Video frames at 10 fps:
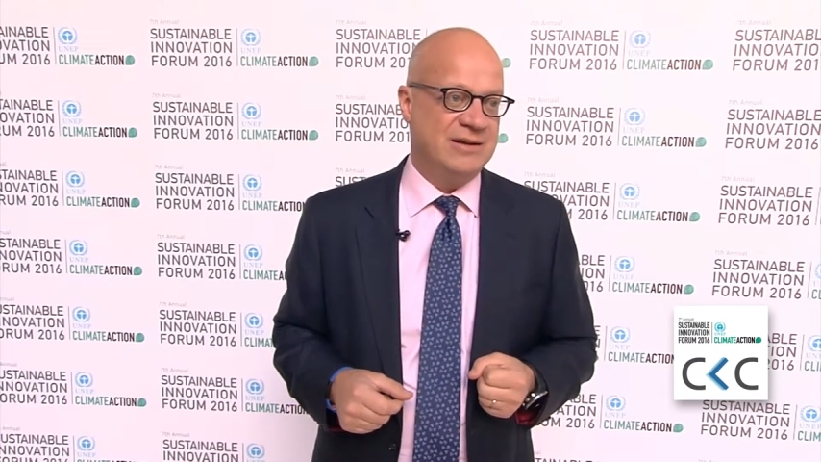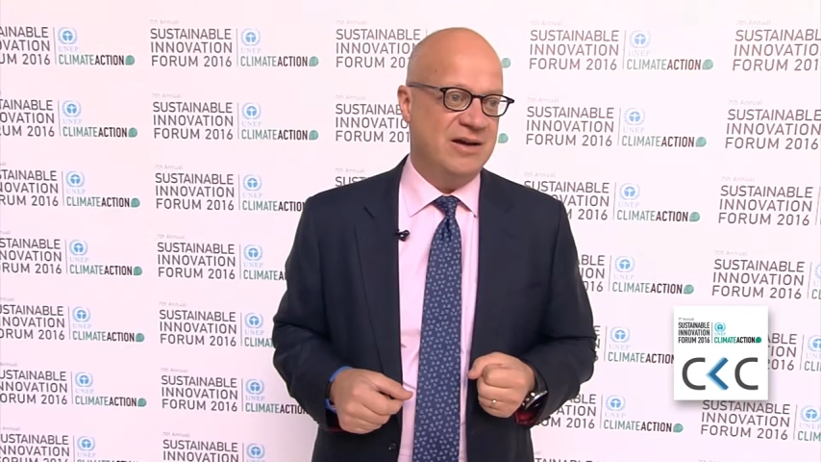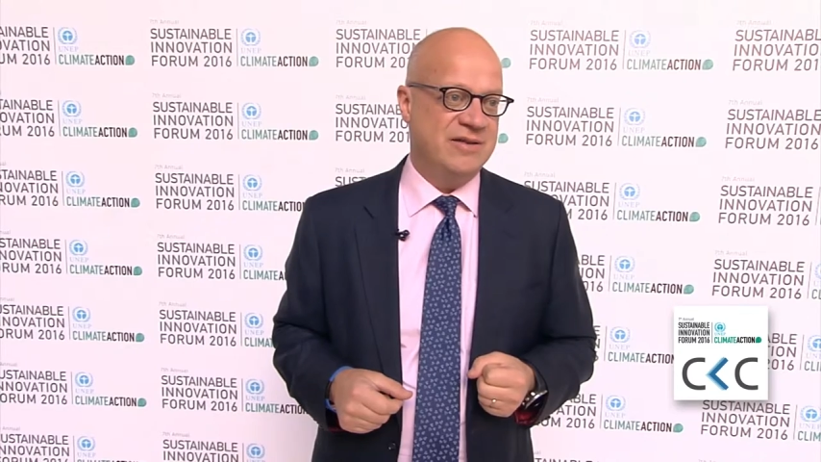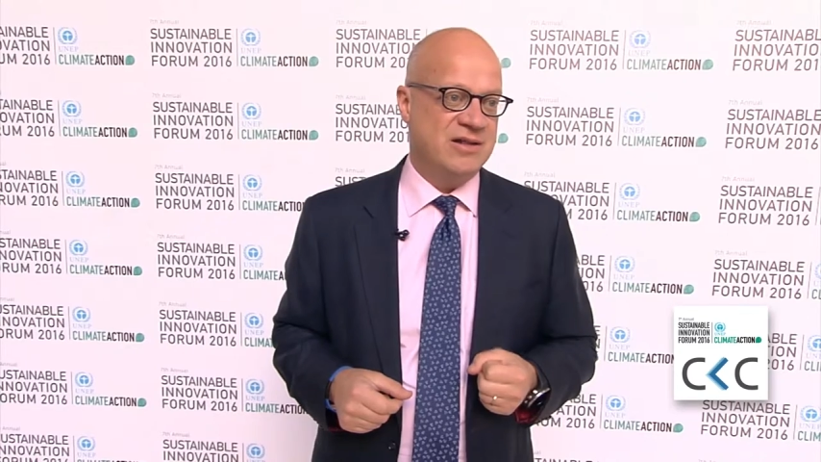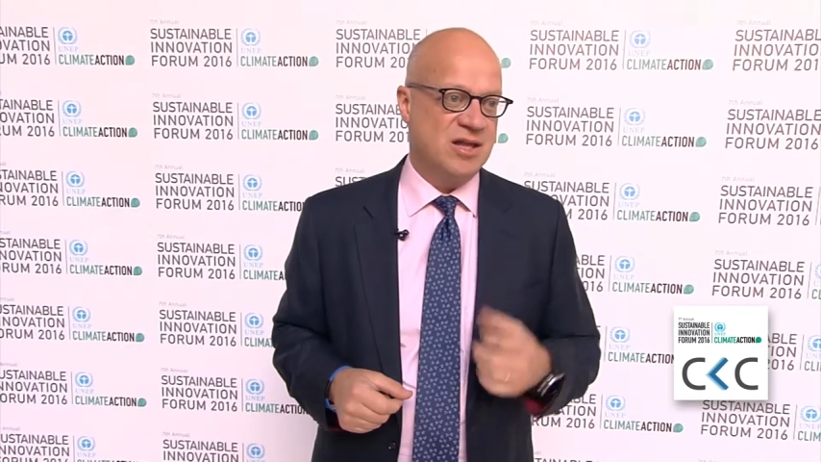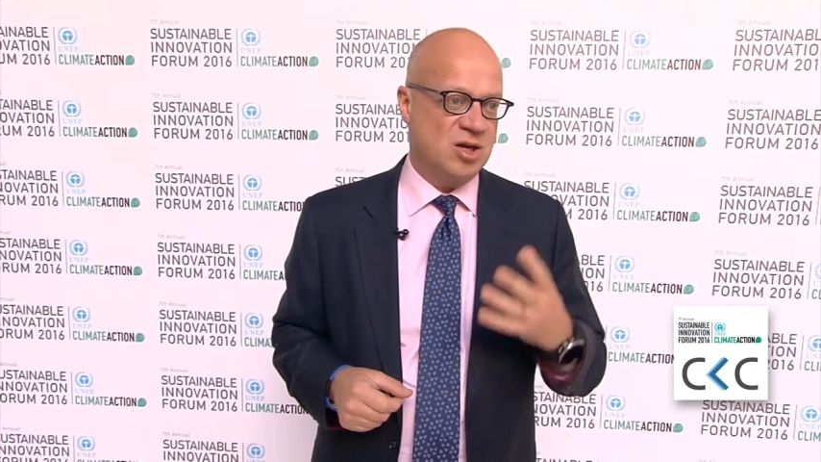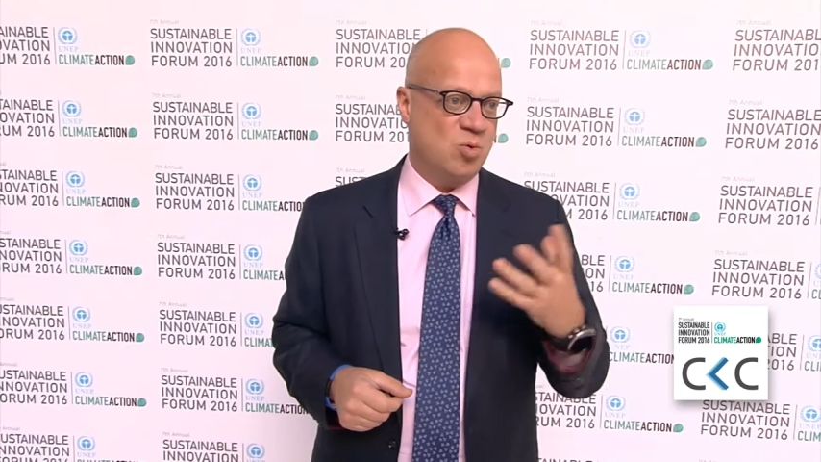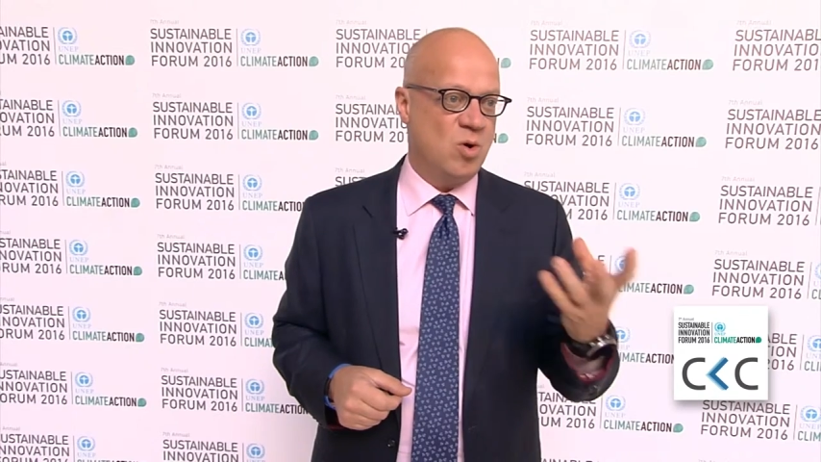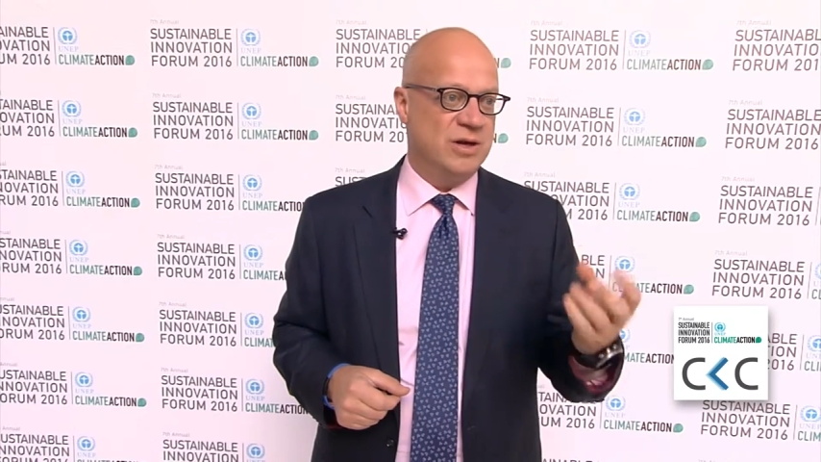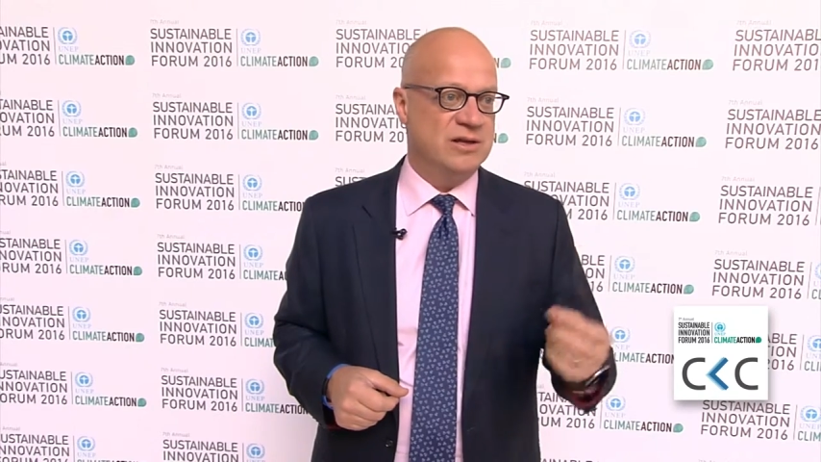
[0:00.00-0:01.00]
I think that the
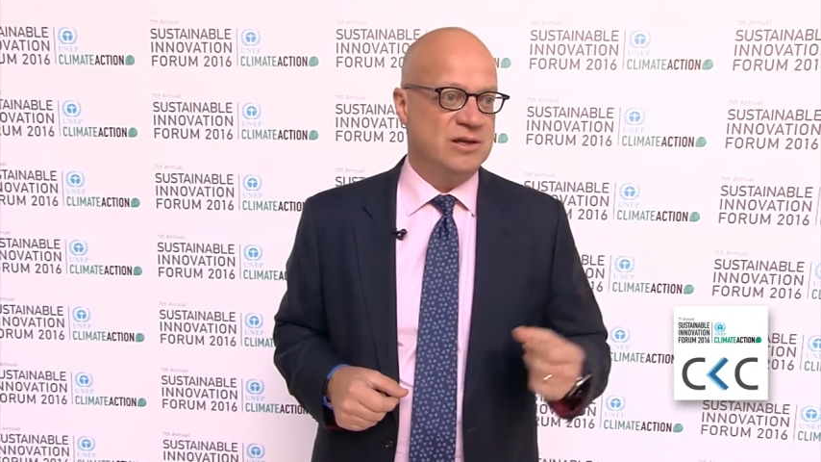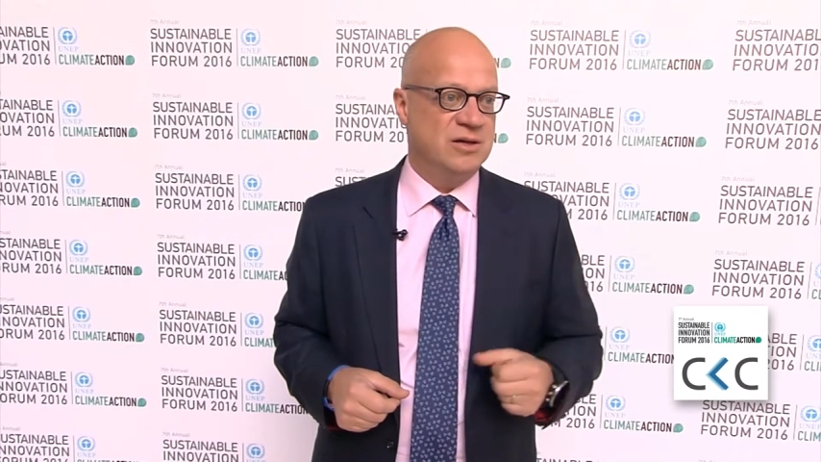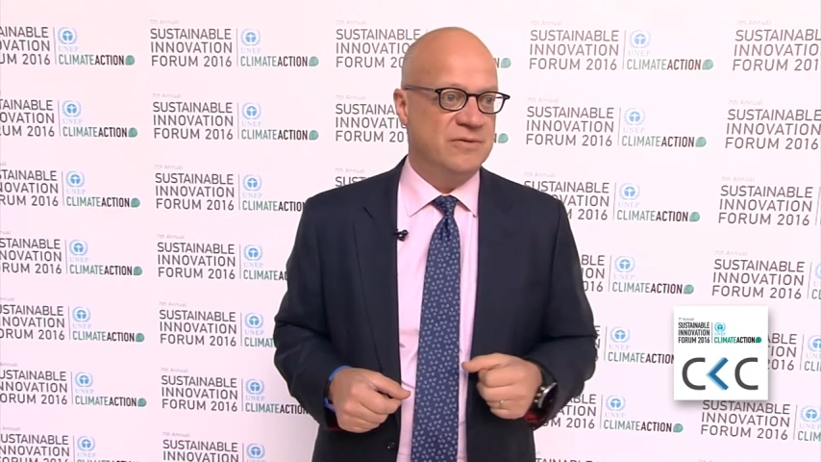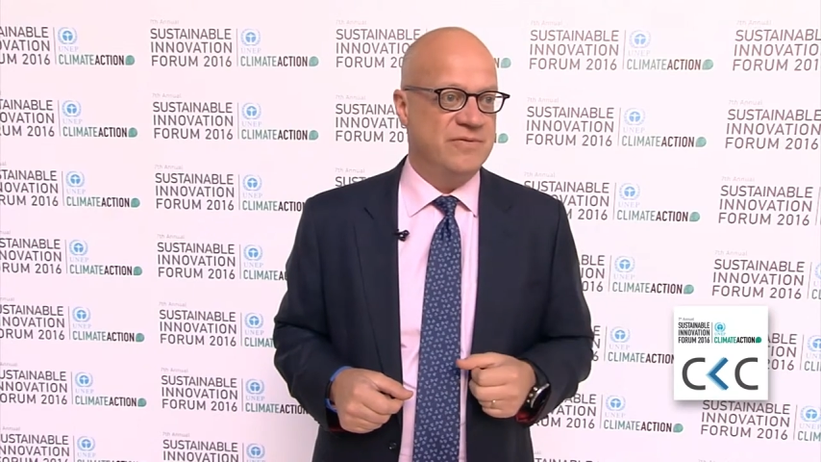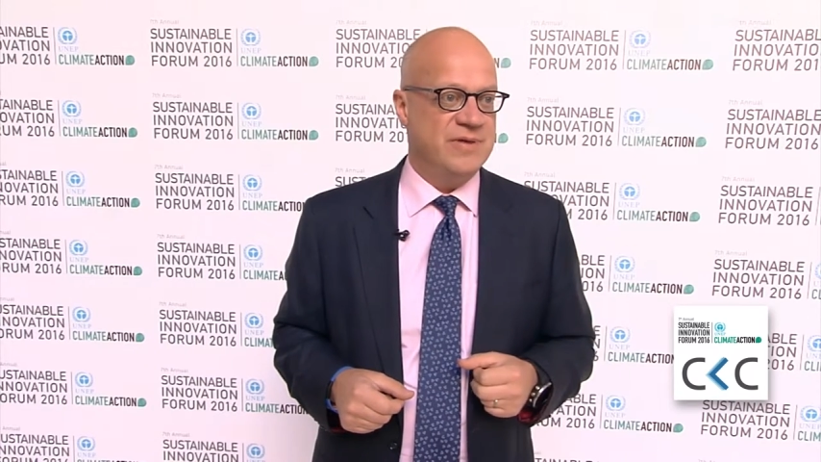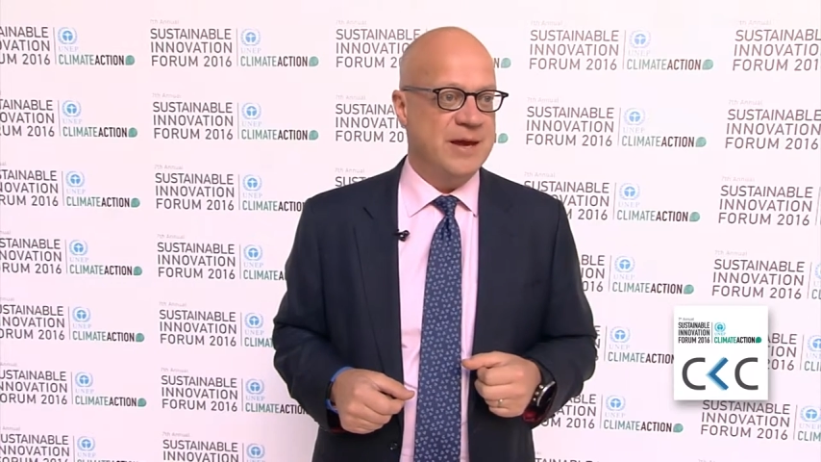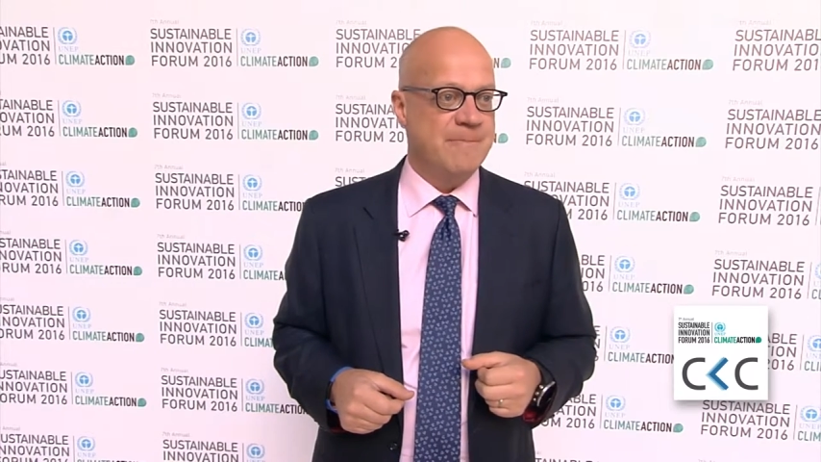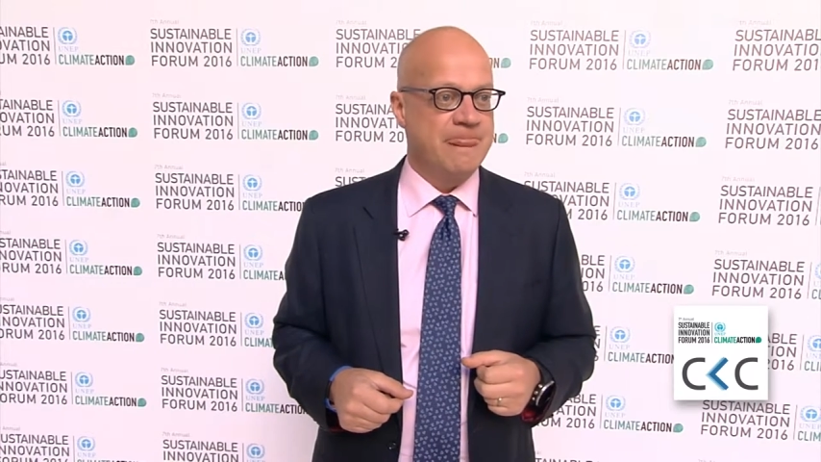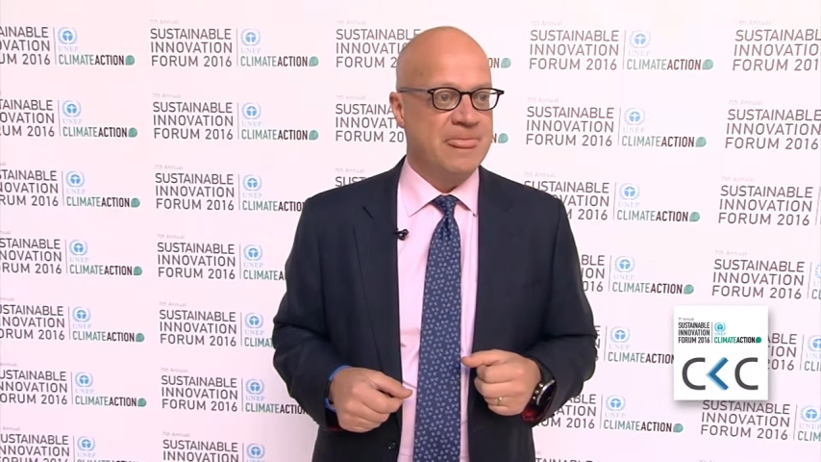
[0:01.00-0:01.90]
quality of the